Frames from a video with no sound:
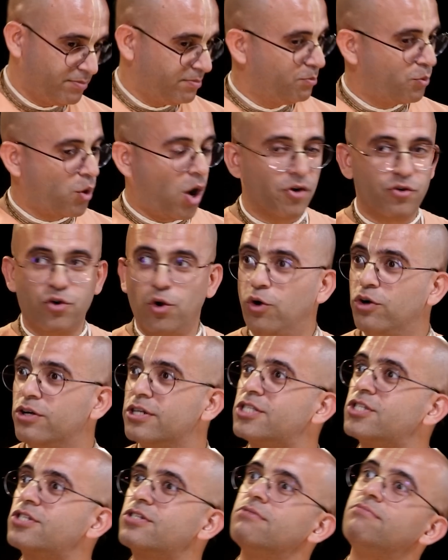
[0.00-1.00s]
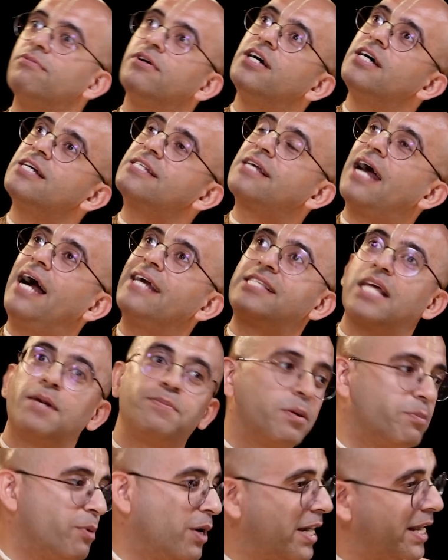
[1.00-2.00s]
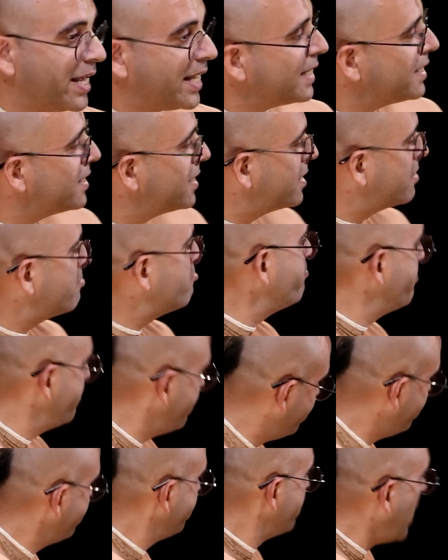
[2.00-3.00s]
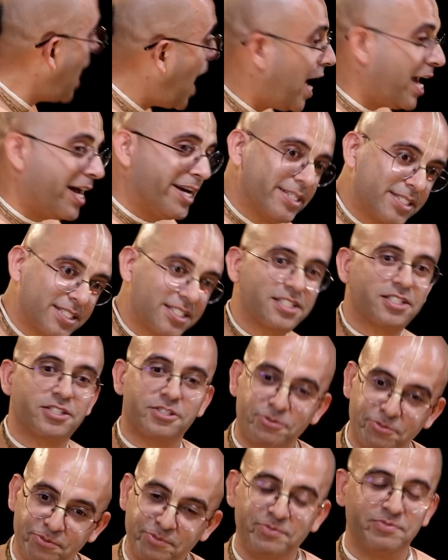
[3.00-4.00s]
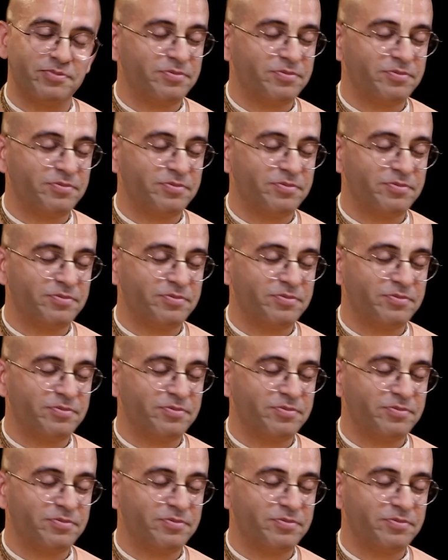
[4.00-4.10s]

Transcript: broad roads, skyscraper buildings. Nice.